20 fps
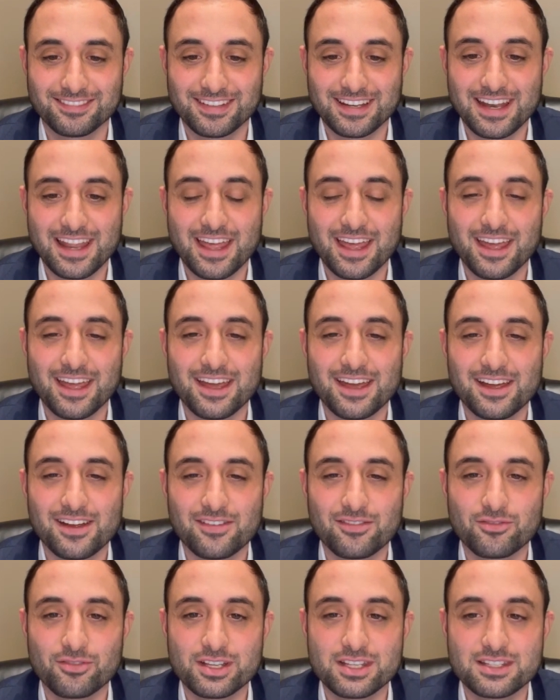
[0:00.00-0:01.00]

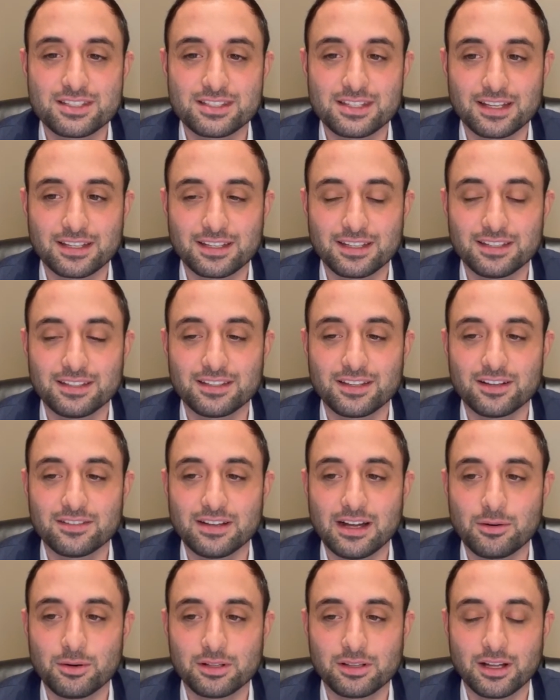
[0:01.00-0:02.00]
Every second of
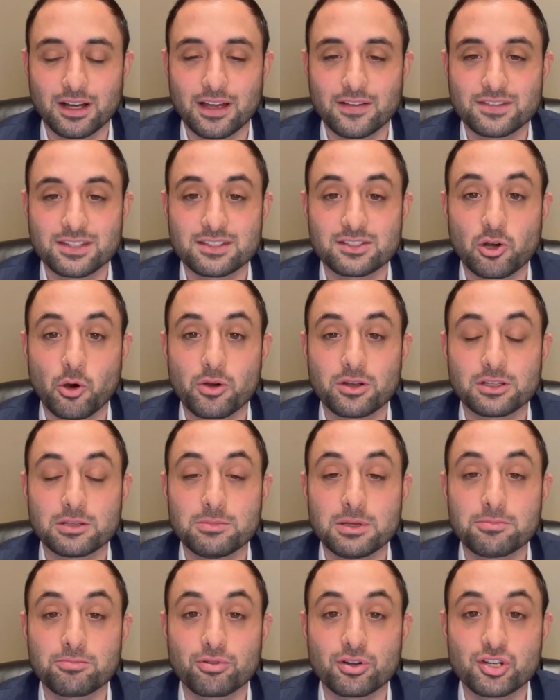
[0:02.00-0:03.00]
our lives is going to
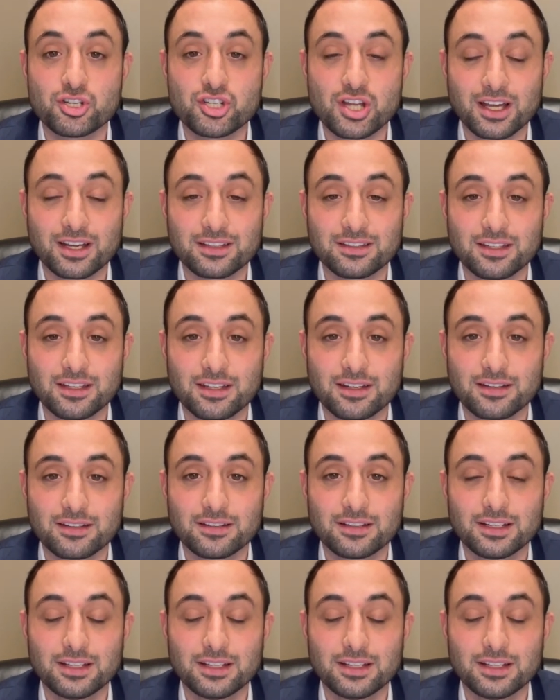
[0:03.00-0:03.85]
be projected